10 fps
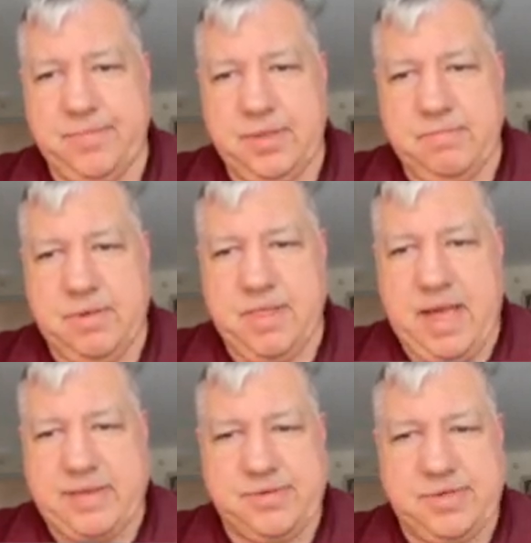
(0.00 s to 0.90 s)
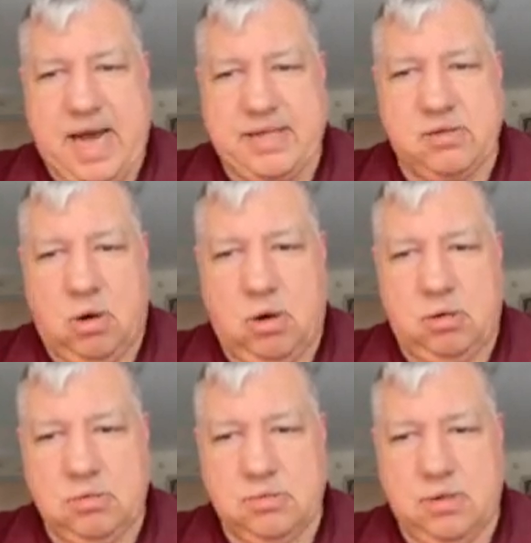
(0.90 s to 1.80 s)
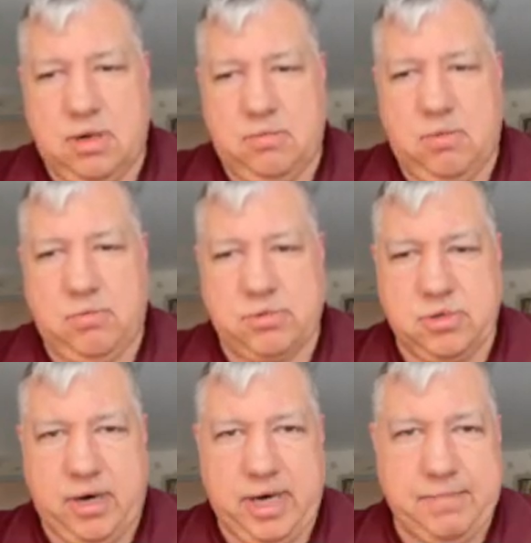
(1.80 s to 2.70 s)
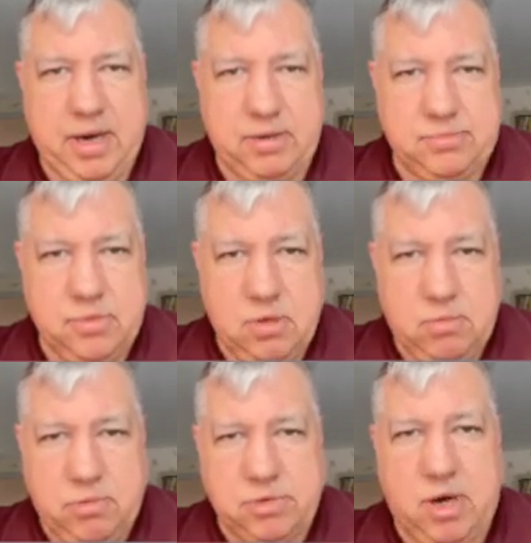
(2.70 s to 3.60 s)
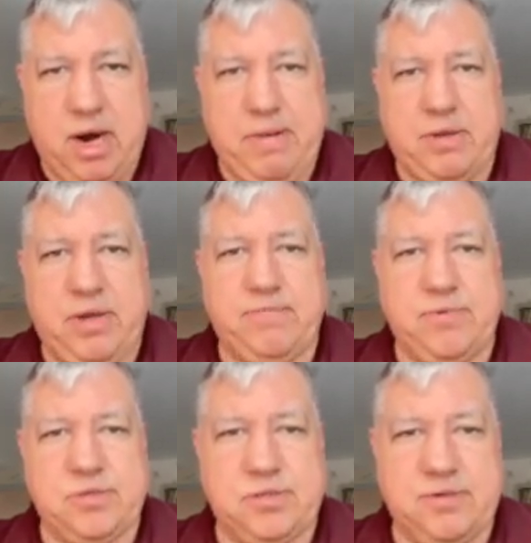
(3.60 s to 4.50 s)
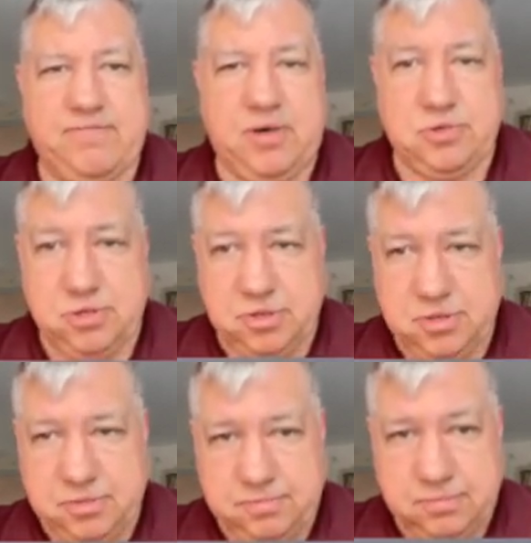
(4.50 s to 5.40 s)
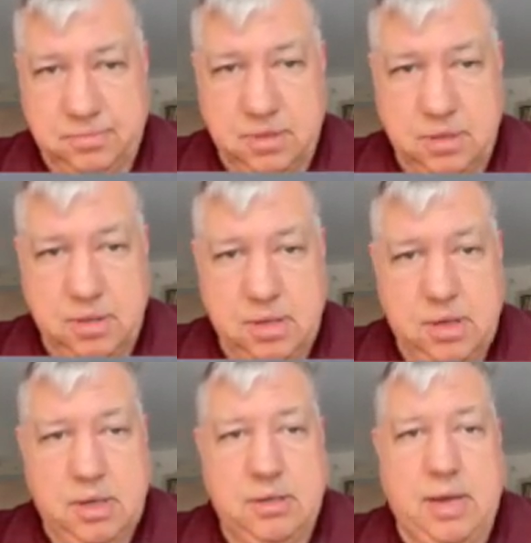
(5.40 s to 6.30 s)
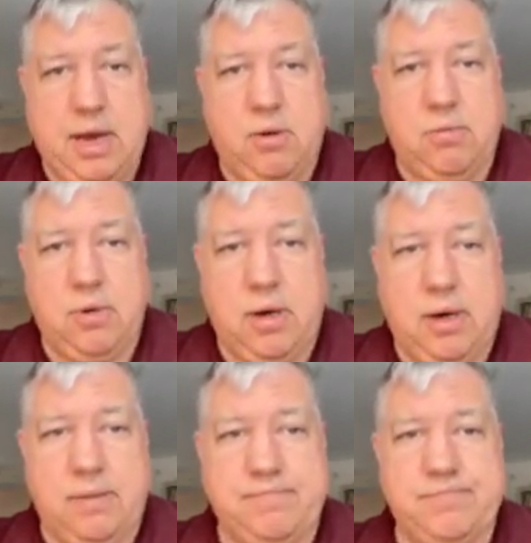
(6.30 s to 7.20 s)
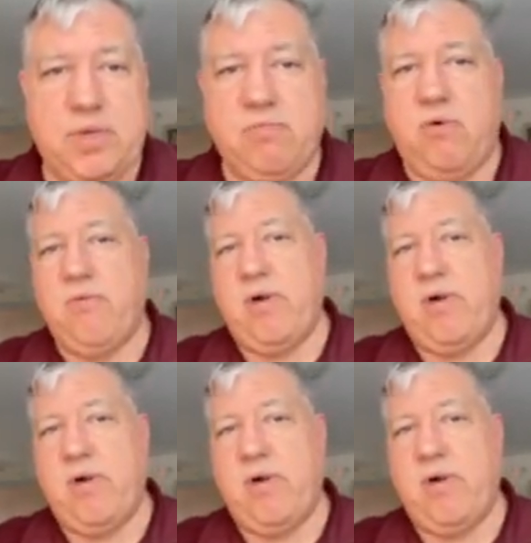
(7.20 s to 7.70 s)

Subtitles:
but that's not at all what we're talking about when we're talking about inverses of functions. Now, before